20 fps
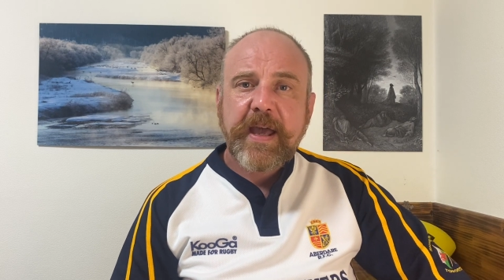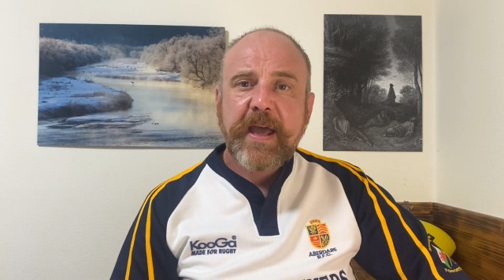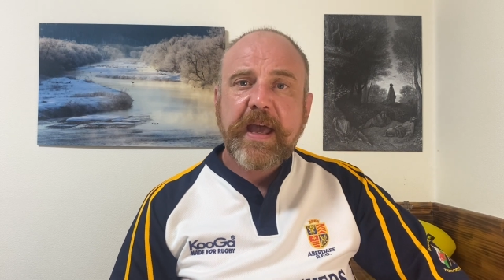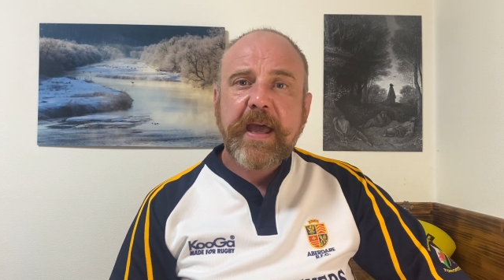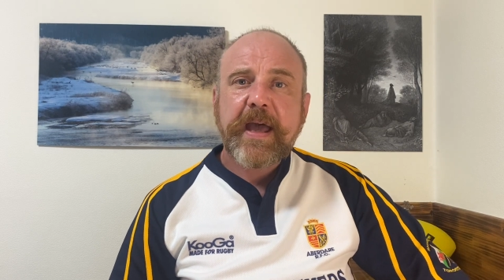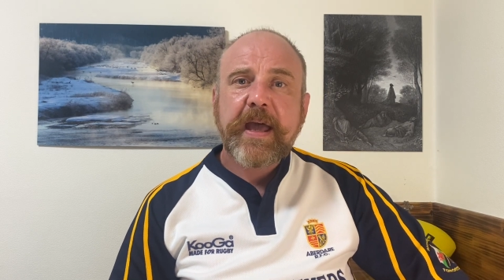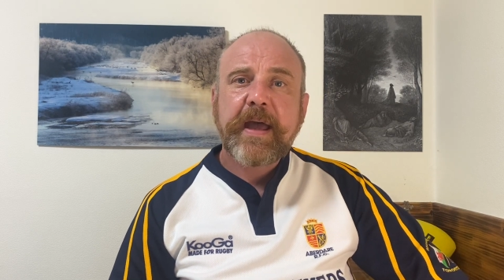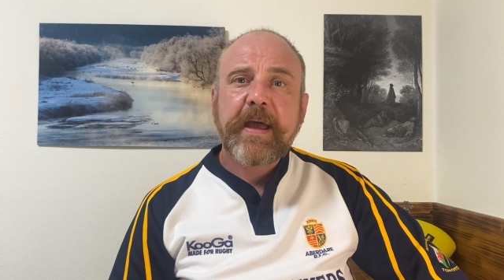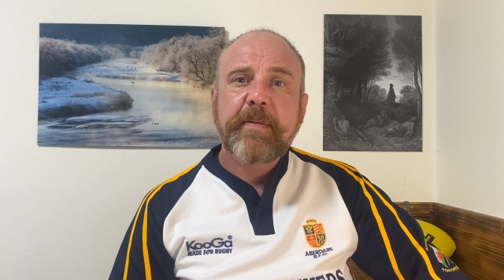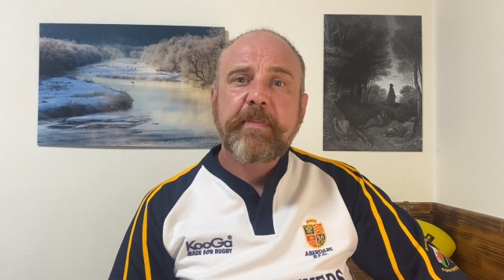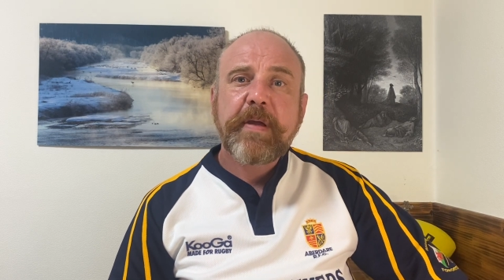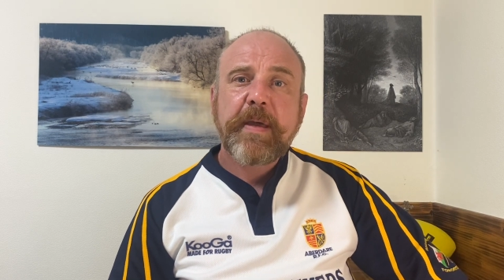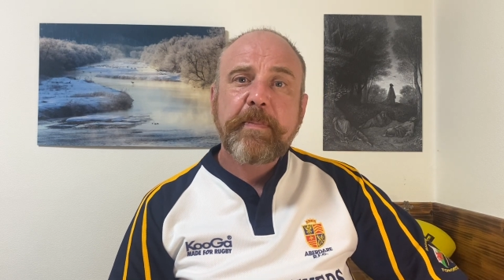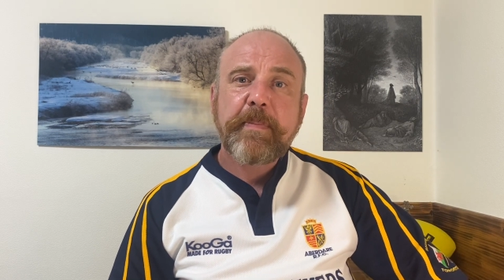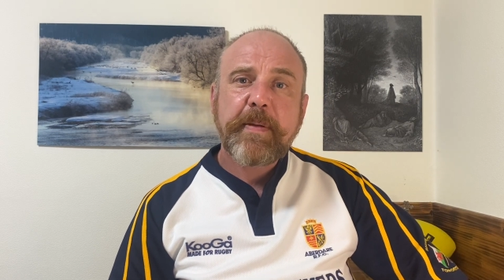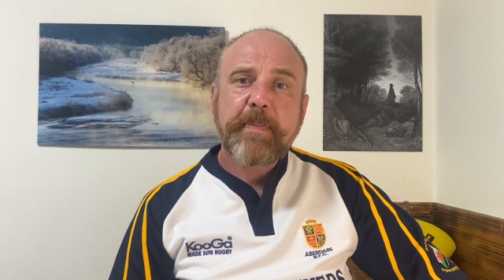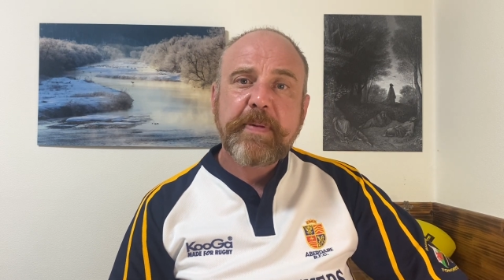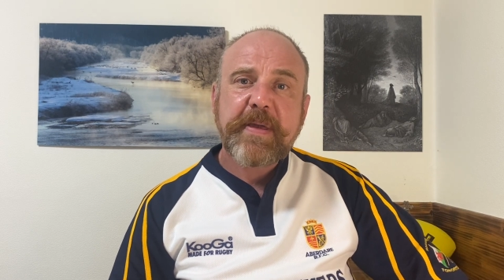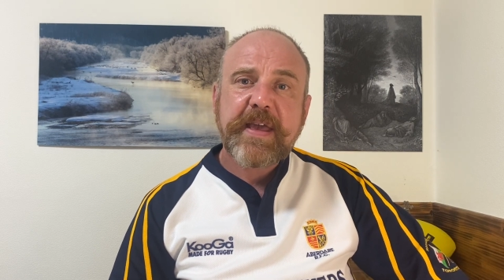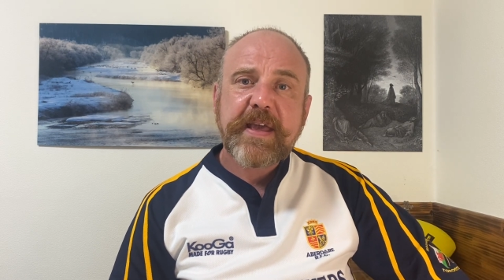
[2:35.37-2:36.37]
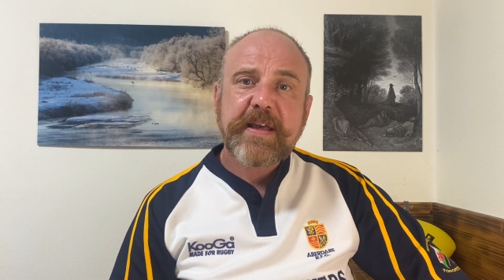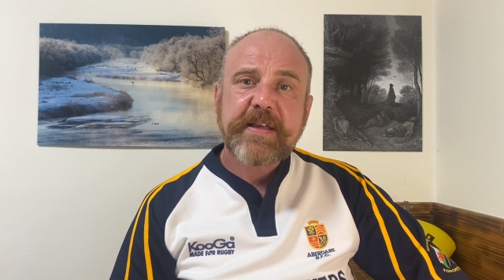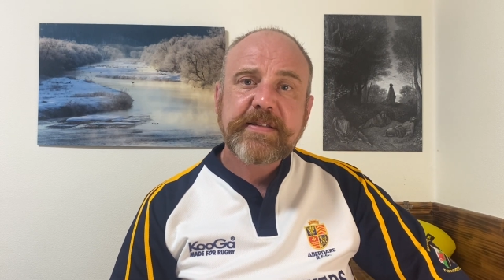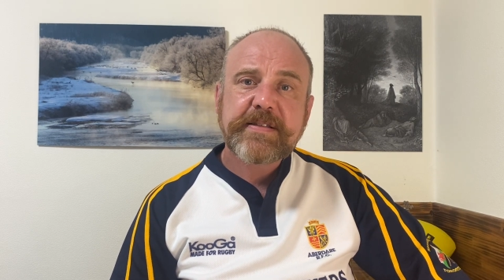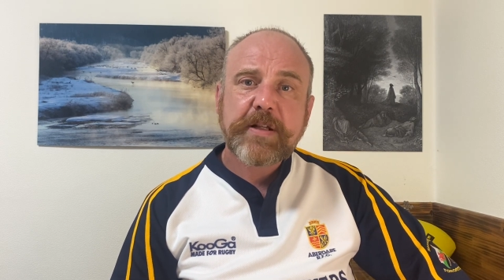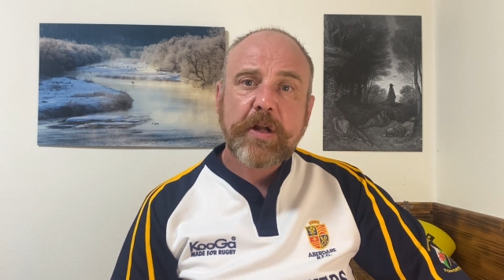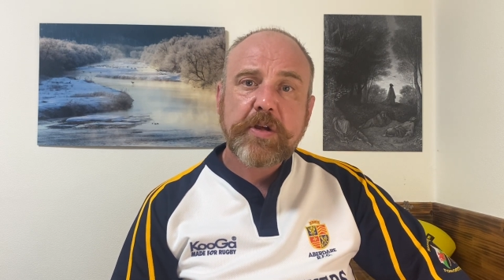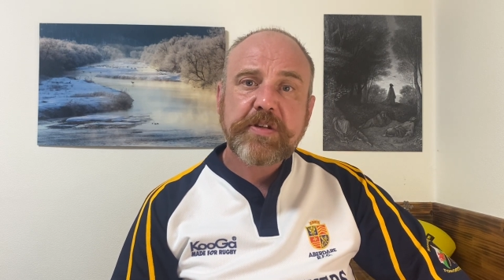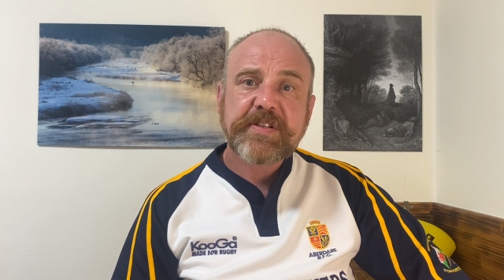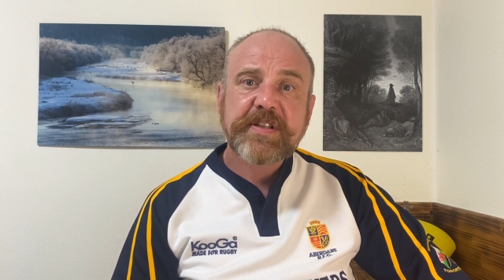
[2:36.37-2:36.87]
Mpimpi has
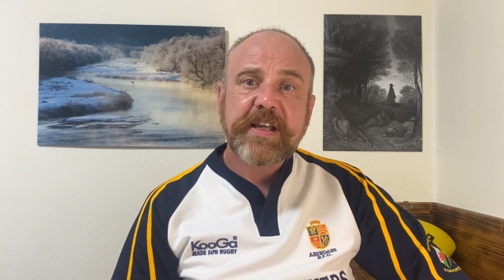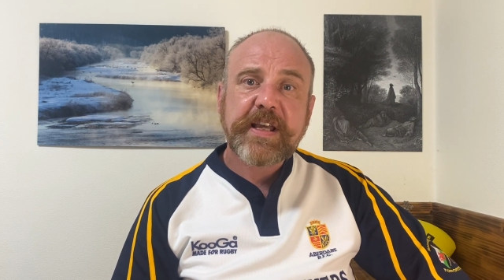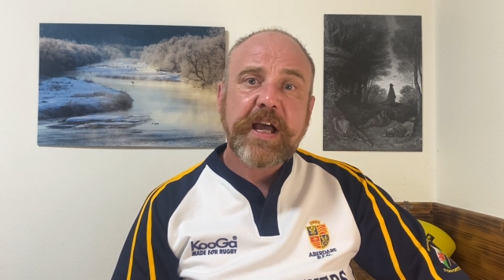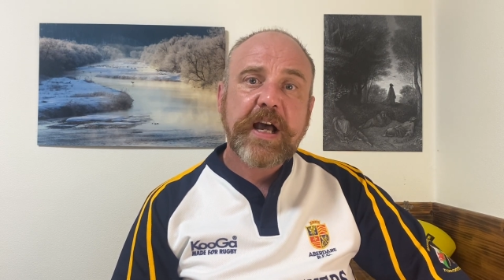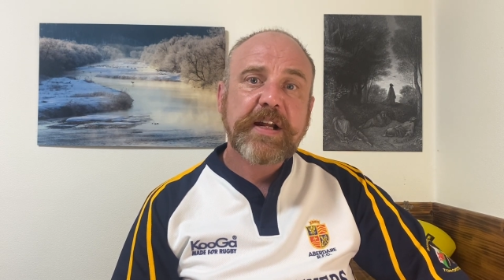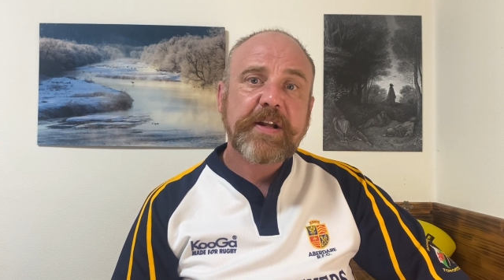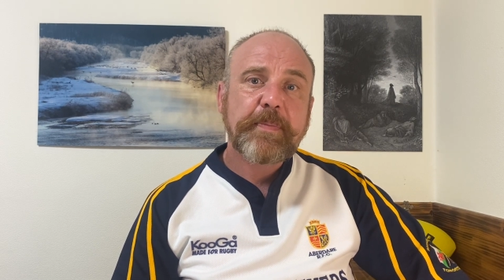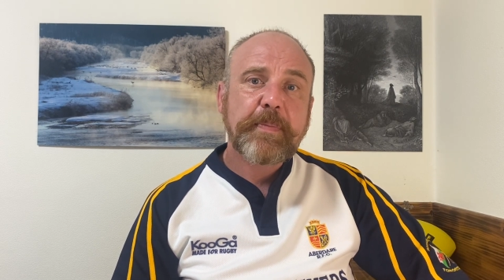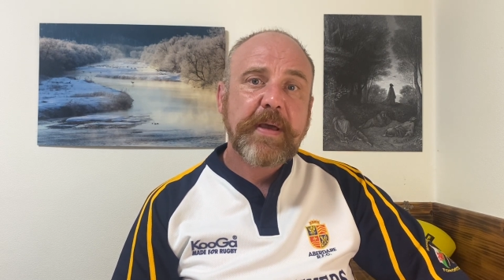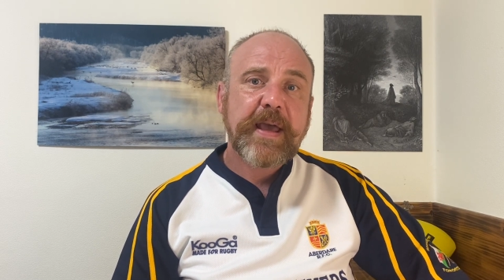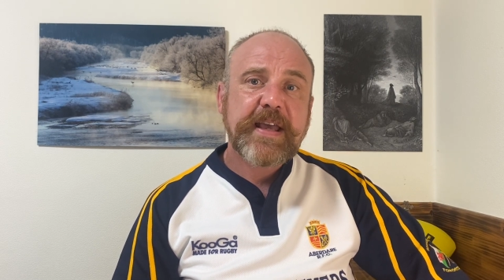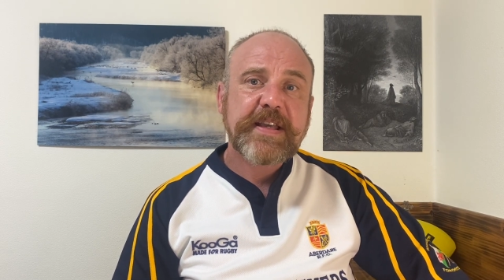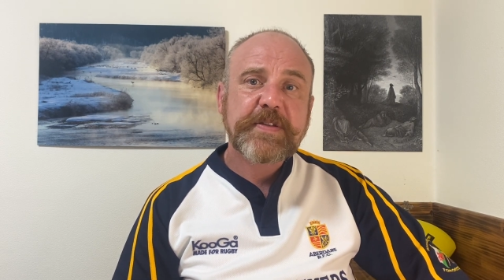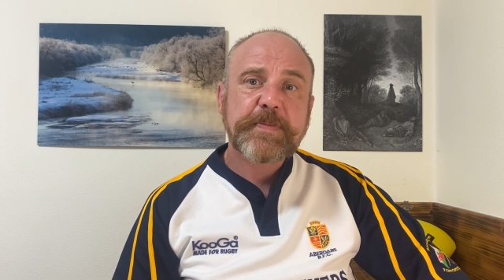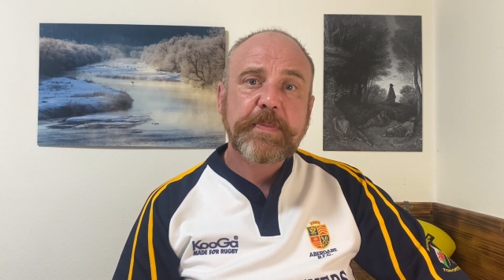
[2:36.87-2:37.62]
lost a yard of pace,